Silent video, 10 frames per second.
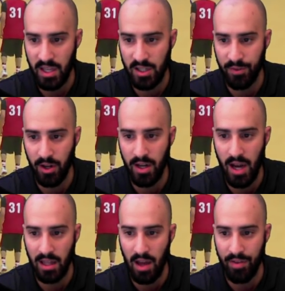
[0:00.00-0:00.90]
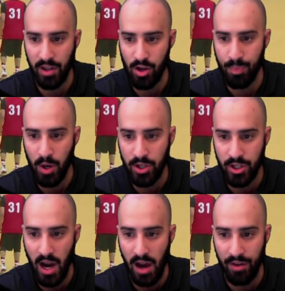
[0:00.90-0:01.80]
This foot, I love it. You're
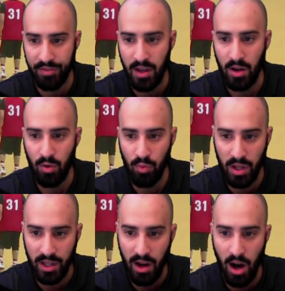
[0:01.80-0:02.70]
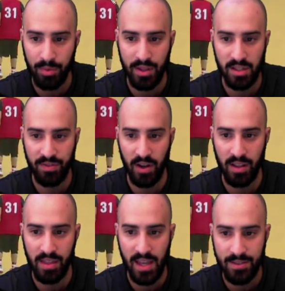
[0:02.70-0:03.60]
pushing off really hard with this
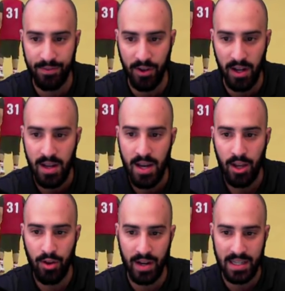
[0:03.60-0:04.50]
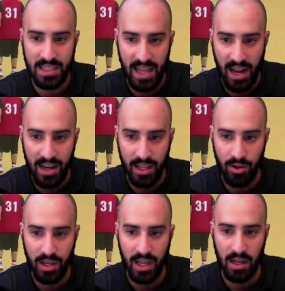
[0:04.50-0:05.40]
foot. This foot, you're extending.
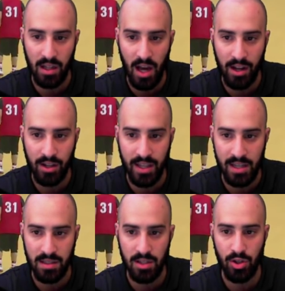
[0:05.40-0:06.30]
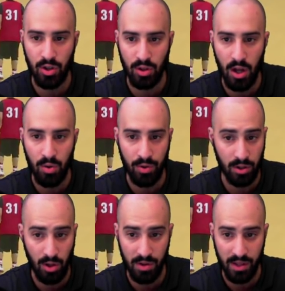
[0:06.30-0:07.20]
You're getting a lot of good distance. You're low.
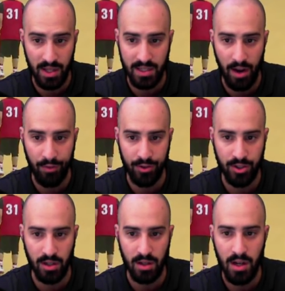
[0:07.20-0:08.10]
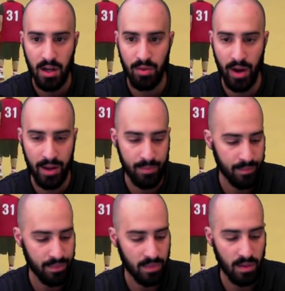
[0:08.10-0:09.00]
You're lower than this guy for sure, right?
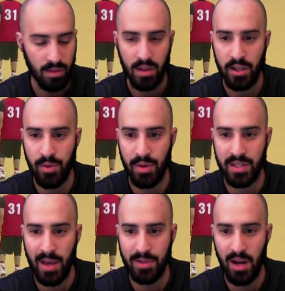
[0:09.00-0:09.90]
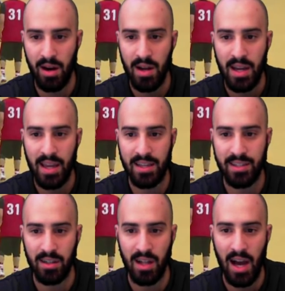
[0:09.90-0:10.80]
See where his hips are? He's
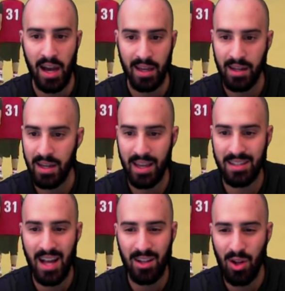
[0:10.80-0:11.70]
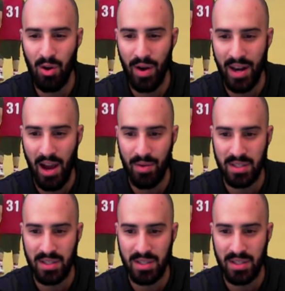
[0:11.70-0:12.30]
still high. He's not low right now.